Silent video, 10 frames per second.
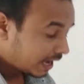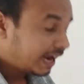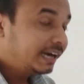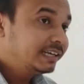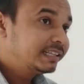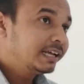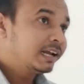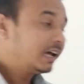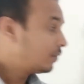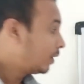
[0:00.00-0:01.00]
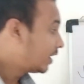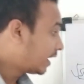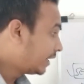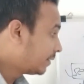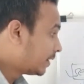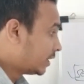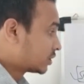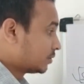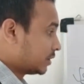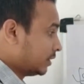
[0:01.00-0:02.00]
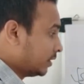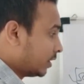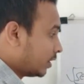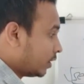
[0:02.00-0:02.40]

And while writing meta description,